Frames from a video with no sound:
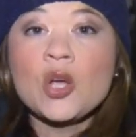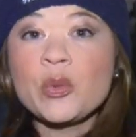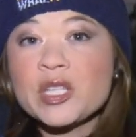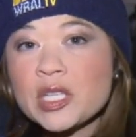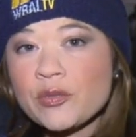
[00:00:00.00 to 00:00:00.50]

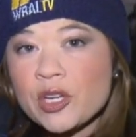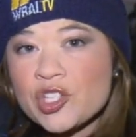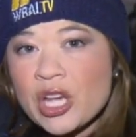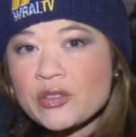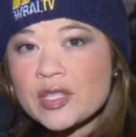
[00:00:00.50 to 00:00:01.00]
We did
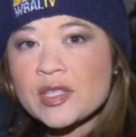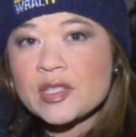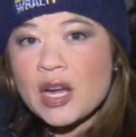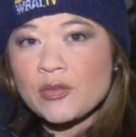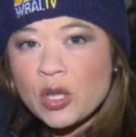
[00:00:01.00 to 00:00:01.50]
reach out to
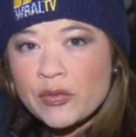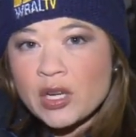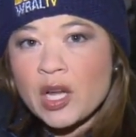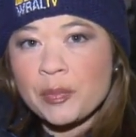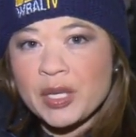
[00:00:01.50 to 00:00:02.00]
several of the
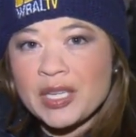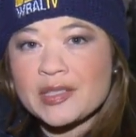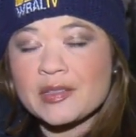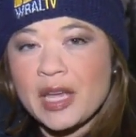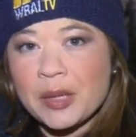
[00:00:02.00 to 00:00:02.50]

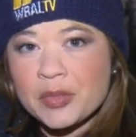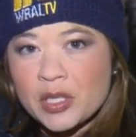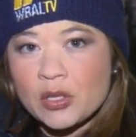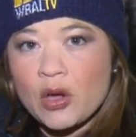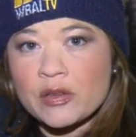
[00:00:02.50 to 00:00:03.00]
companies named in
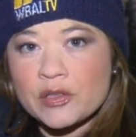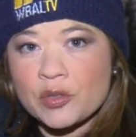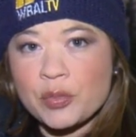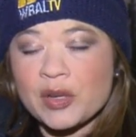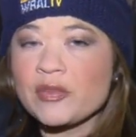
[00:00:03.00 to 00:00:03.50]
the
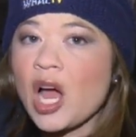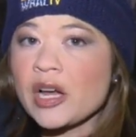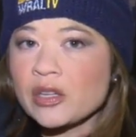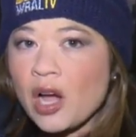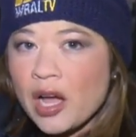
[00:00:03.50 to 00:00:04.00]
lawsuit, but have
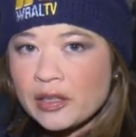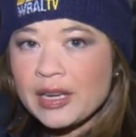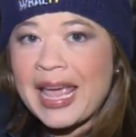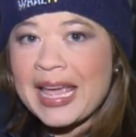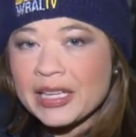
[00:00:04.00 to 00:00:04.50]
not
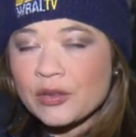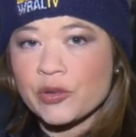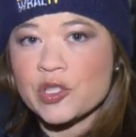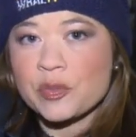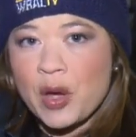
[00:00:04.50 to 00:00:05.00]
gotten any
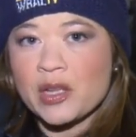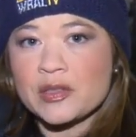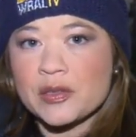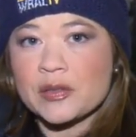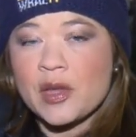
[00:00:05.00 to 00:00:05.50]

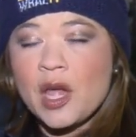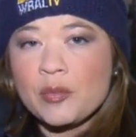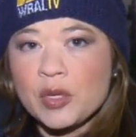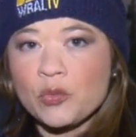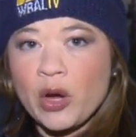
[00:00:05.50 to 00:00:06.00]
responses.
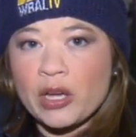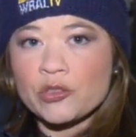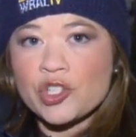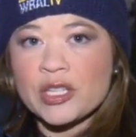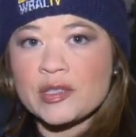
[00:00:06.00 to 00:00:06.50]
Meanwhile,
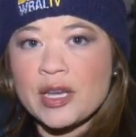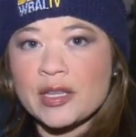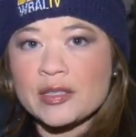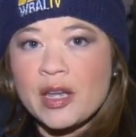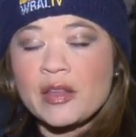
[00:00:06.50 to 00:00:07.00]
Shea
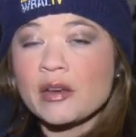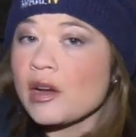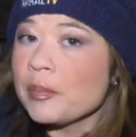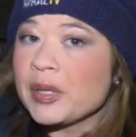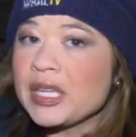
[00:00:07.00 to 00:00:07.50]
says the
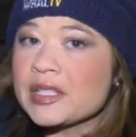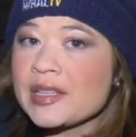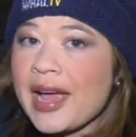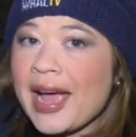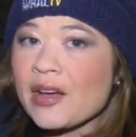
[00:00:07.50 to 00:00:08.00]
companies
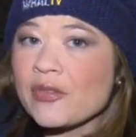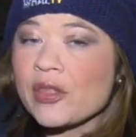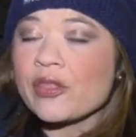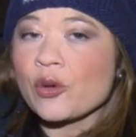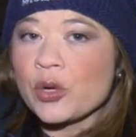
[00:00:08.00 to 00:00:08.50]
have
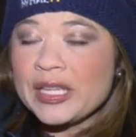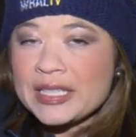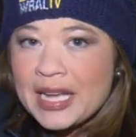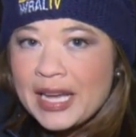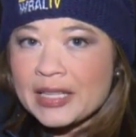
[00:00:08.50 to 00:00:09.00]
thirty
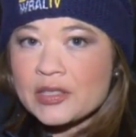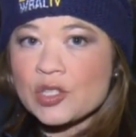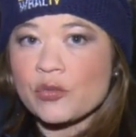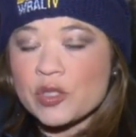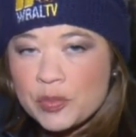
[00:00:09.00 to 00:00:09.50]
days
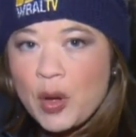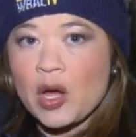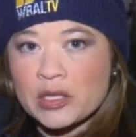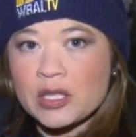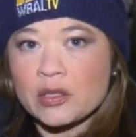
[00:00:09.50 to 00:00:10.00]
to
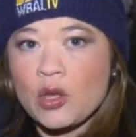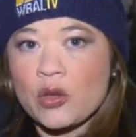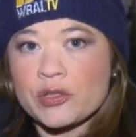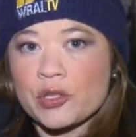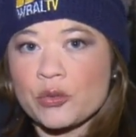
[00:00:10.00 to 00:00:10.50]
respond to the
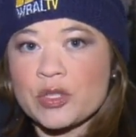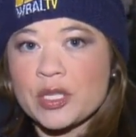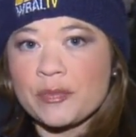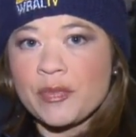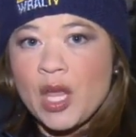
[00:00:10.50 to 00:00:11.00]

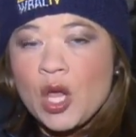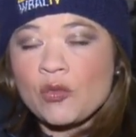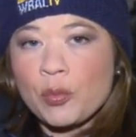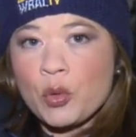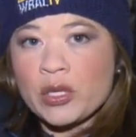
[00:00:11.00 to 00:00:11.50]
lawsuit.
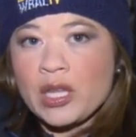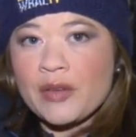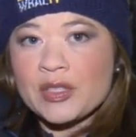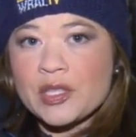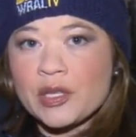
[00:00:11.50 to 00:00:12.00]
Reporting
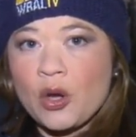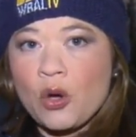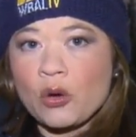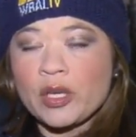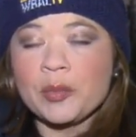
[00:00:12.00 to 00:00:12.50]
live at City
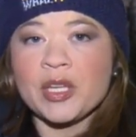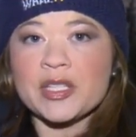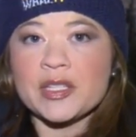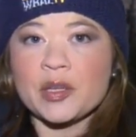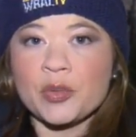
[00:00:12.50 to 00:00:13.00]
Hall, Kim
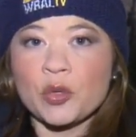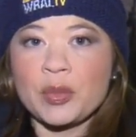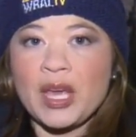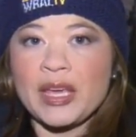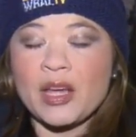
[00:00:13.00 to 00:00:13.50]
Dacey, W
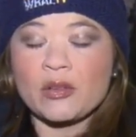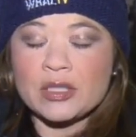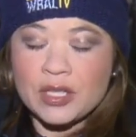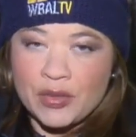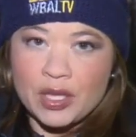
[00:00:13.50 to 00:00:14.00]
B A L
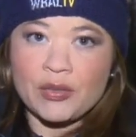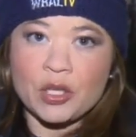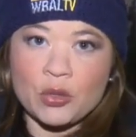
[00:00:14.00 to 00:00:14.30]
T V eleven